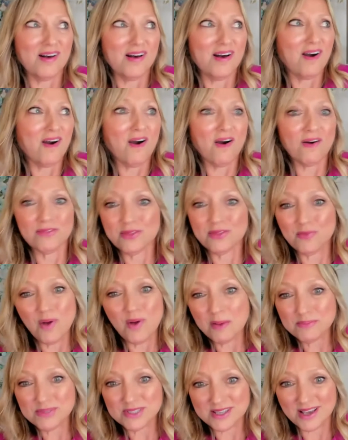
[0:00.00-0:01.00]

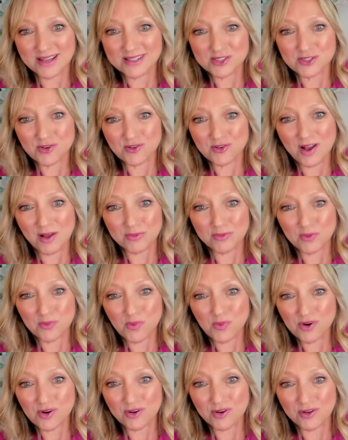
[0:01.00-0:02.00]
websites around the
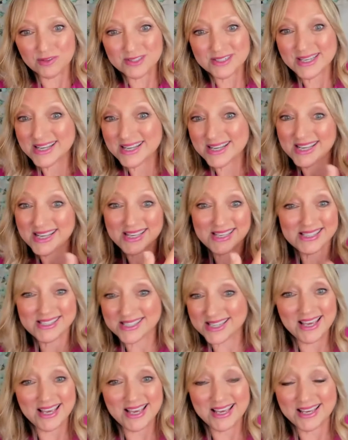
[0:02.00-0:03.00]
world
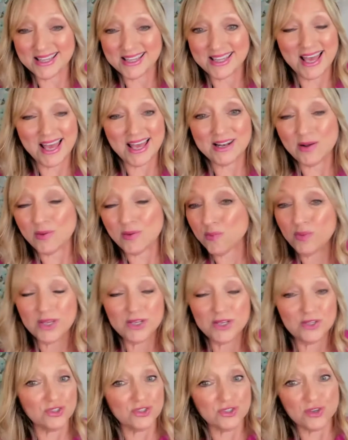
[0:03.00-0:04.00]
saying that we
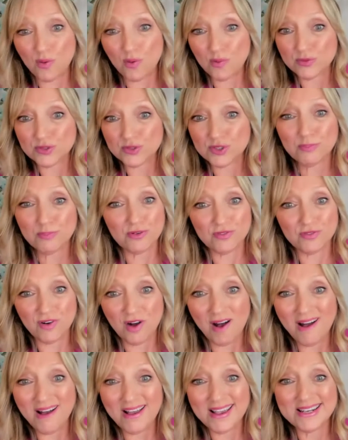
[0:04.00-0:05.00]
don't
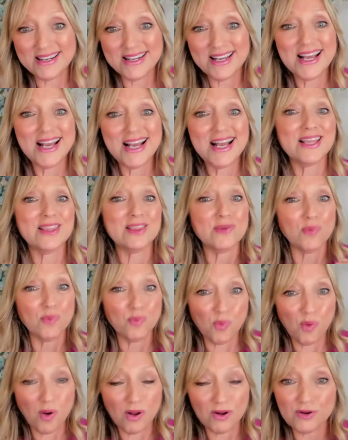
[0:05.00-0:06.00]
provide the
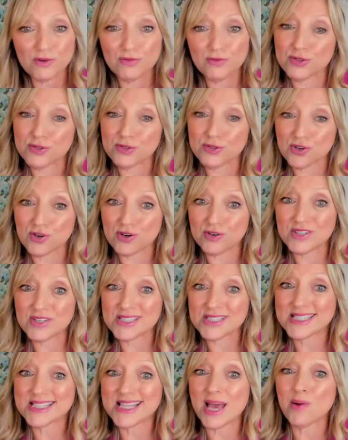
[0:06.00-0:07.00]
wonderful service
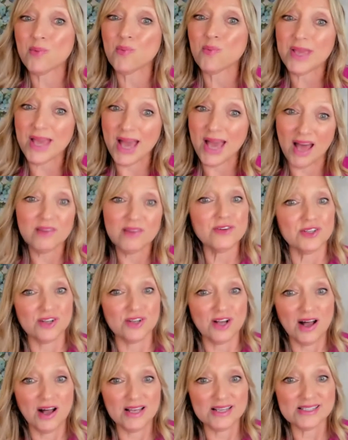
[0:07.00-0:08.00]
that we
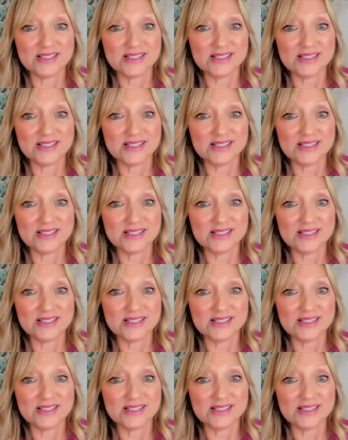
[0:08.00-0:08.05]
advertise?